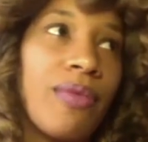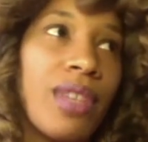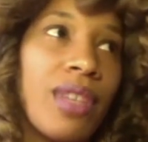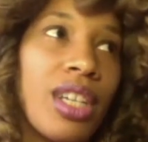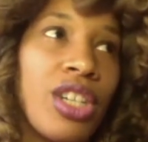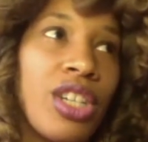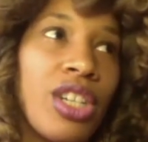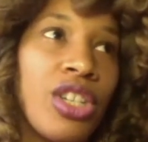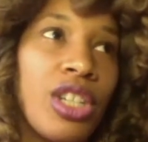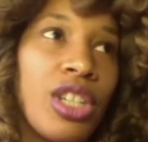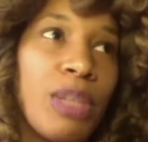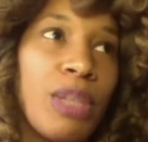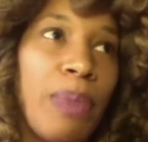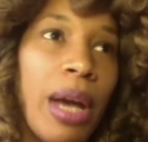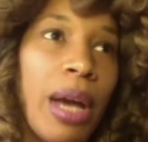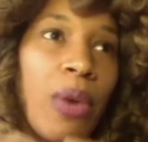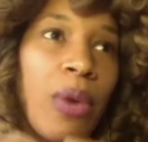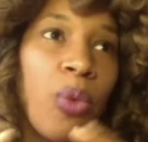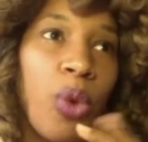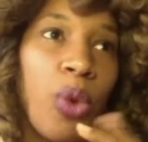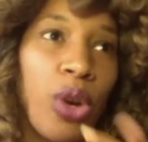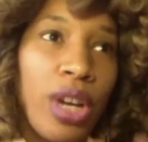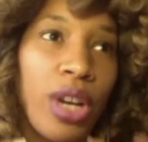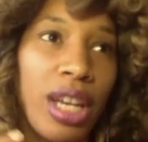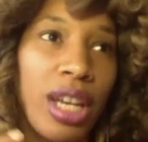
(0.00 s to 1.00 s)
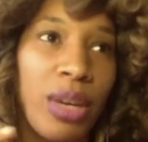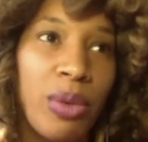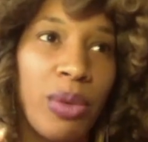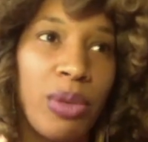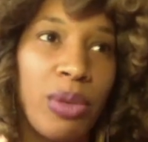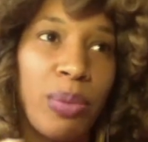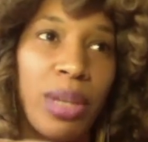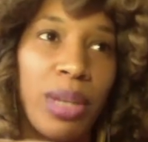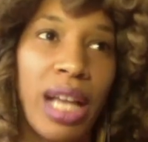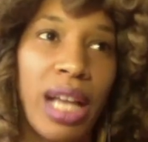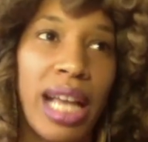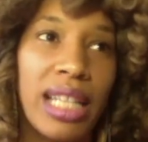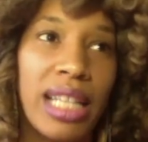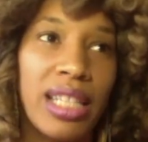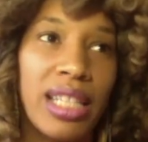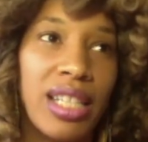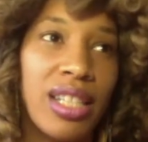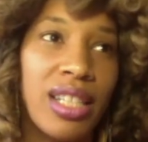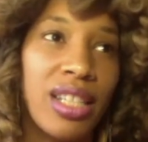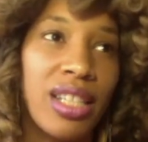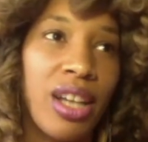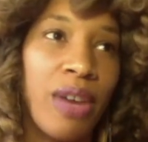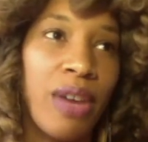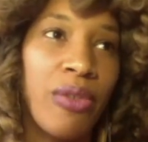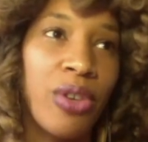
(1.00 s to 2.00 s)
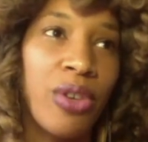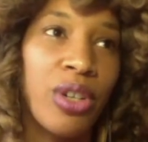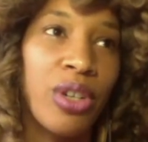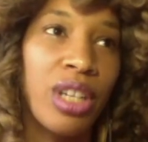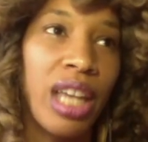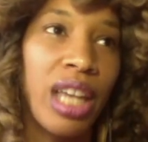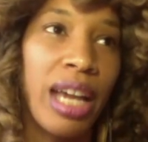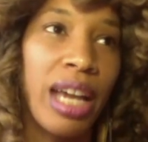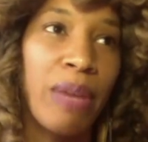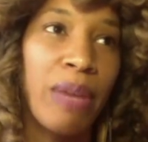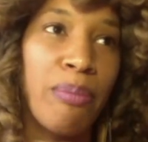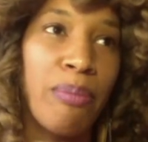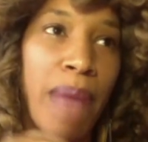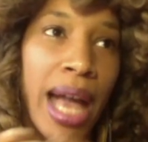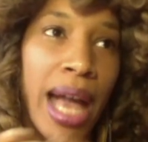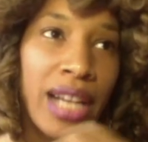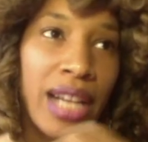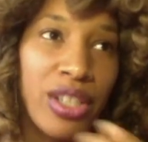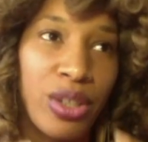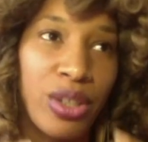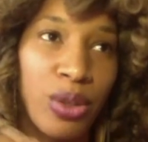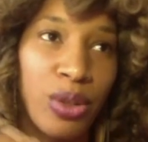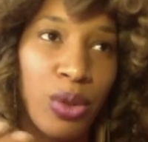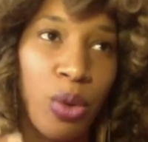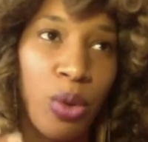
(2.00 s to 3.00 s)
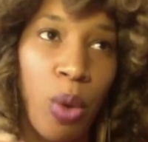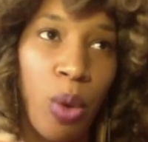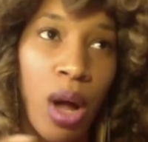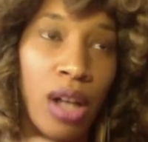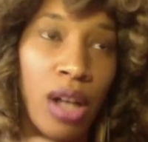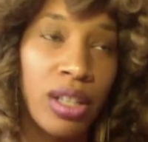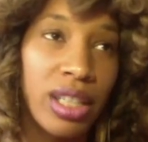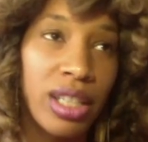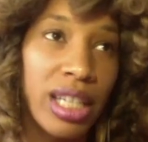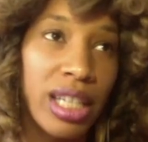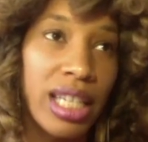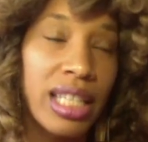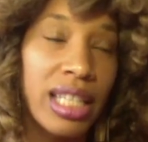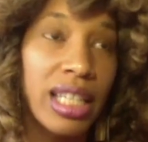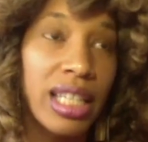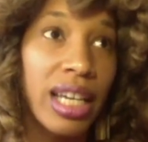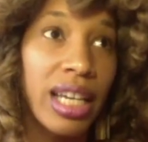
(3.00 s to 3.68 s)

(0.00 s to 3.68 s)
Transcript: just by working with plants, discovered like magical qualities?